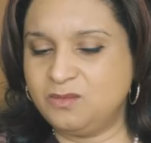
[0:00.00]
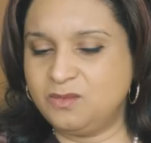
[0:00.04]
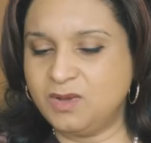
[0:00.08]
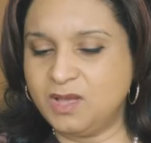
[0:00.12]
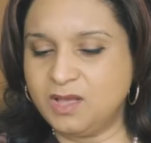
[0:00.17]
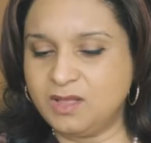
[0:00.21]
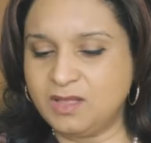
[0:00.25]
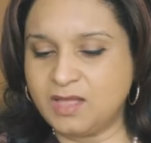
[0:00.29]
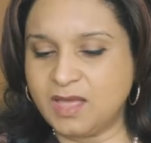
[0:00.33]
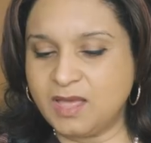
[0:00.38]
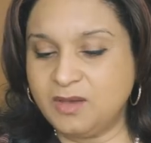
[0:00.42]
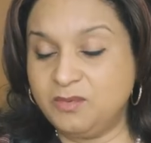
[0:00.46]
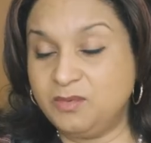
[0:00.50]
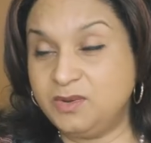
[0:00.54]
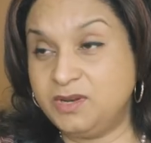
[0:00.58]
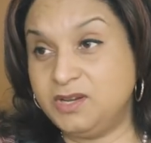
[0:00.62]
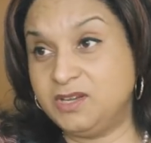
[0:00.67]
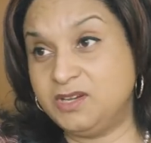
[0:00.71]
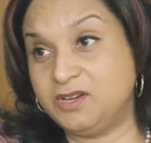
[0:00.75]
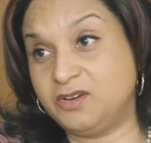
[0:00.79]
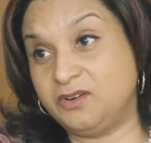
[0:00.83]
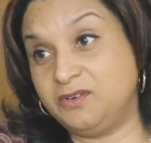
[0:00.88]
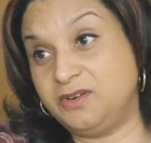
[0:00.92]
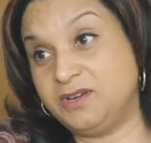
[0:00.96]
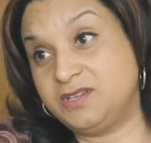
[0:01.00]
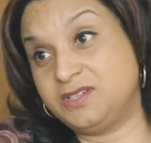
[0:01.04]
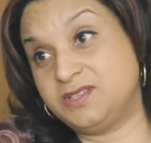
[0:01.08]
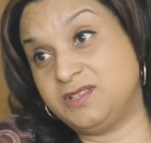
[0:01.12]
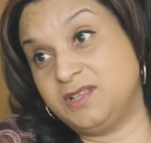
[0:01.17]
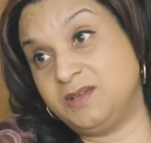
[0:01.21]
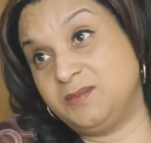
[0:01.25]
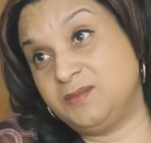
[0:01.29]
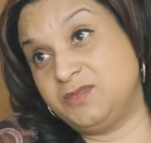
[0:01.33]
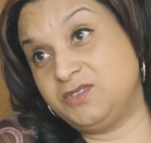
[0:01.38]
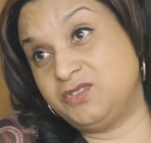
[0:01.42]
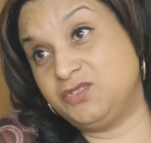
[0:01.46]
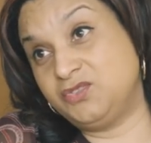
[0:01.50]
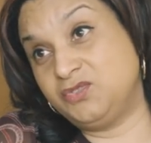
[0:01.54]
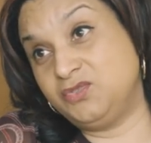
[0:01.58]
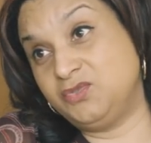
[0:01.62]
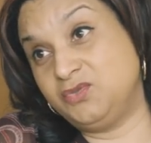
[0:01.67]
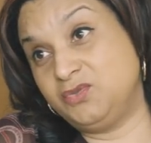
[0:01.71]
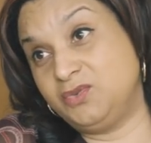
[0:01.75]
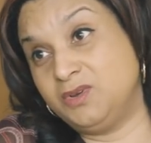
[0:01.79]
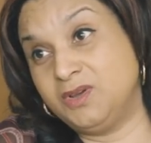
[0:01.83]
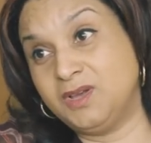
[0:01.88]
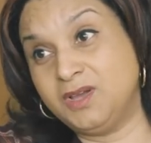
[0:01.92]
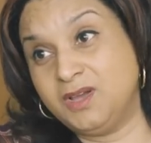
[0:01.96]
Well, I would encourage them
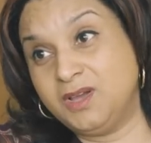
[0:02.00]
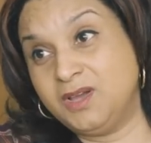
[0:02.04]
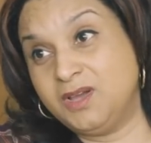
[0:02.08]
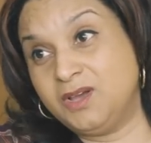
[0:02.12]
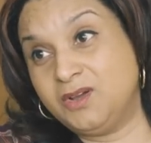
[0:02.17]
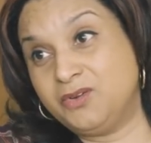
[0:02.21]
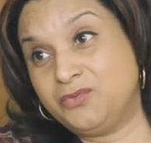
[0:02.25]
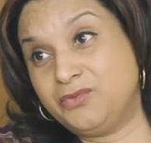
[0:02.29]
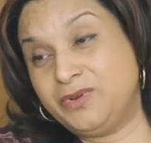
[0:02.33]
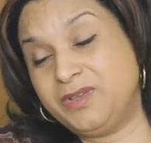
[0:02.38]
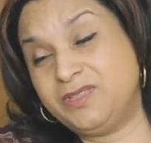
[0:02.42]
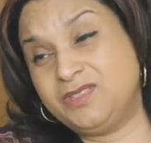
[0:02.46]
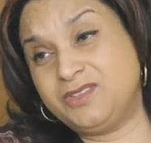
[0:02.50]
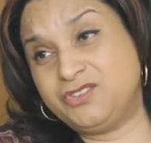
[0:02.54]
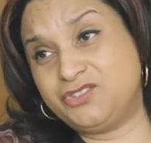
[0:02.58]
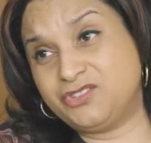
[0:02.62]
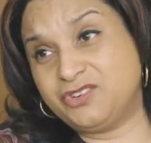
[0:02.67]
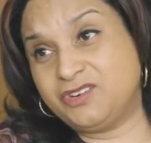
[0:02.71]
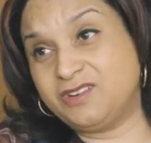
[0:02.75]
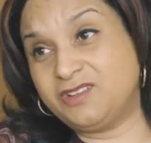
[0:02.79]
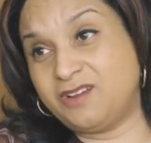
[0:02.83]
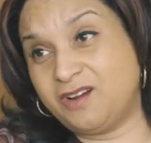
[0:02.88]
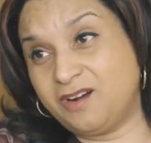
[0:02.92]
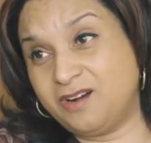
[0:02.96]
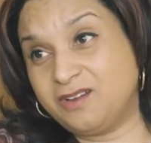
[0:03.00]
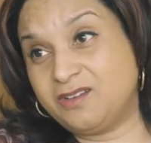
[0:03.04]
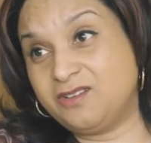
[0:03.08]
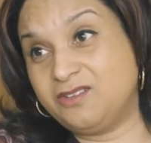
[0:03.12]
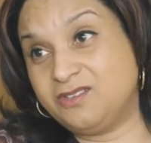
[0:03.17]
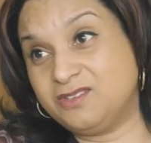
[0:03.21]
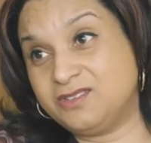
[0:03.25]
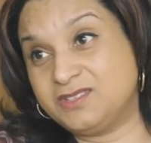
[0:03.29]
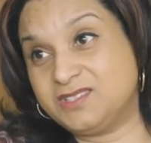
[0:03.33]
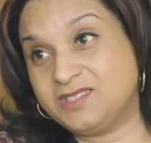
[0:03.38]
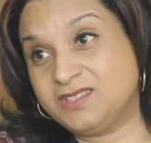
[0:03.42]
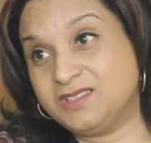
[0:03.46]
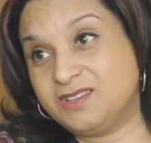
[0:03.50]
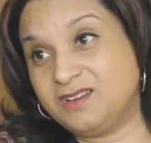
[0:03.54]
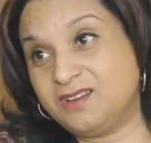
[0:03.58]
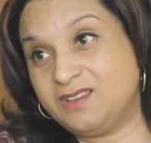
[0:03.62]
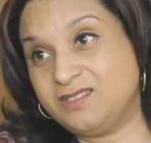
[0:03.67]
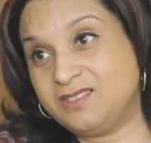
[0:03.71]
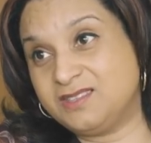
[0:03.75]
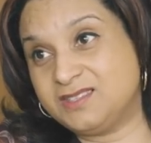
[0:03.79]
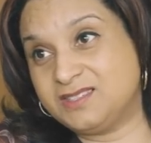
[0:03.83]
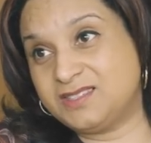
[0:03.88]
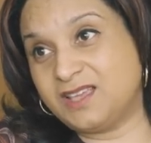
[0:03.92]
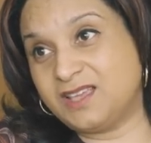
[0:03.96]
to read the journal articles and look at the